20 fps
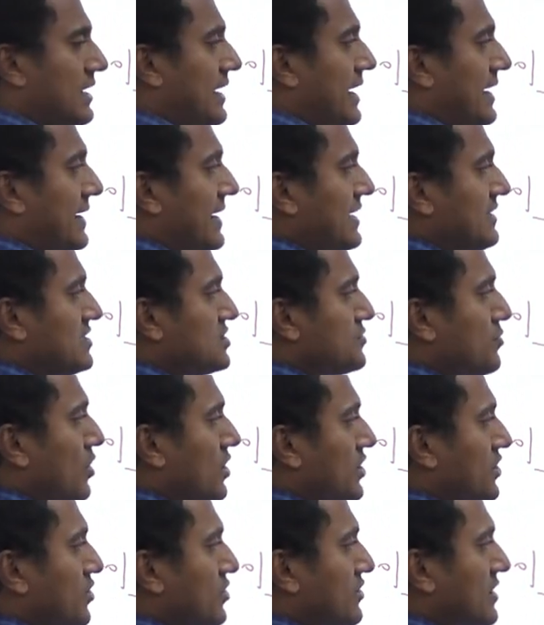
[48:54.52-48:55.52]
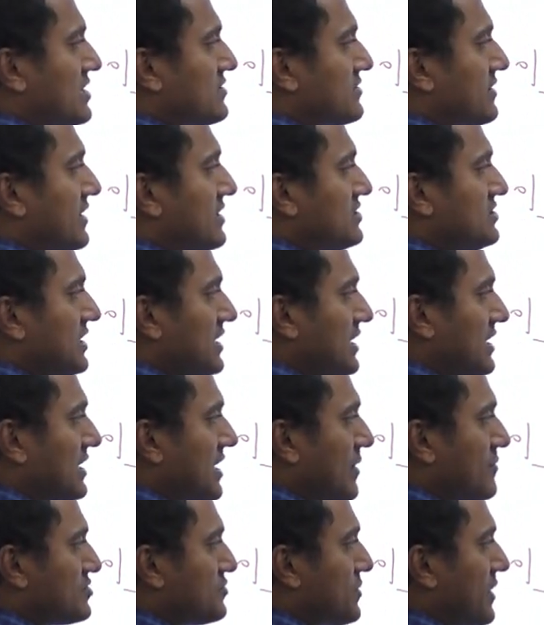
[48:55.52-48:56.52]
Again, this molecule transfer energy,
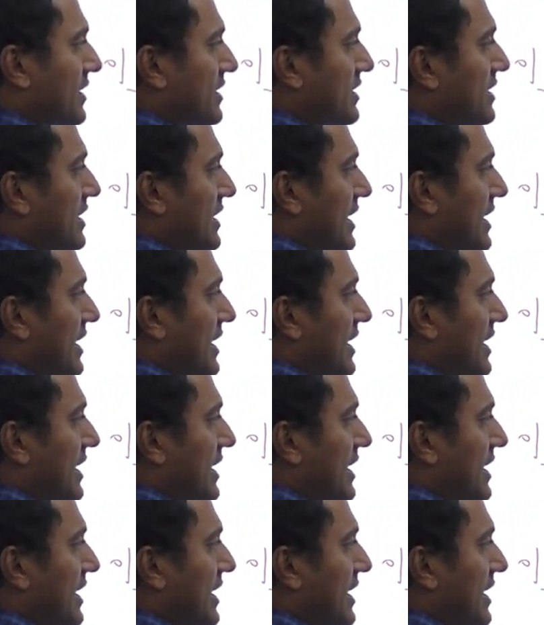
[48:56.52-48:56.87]
comes back.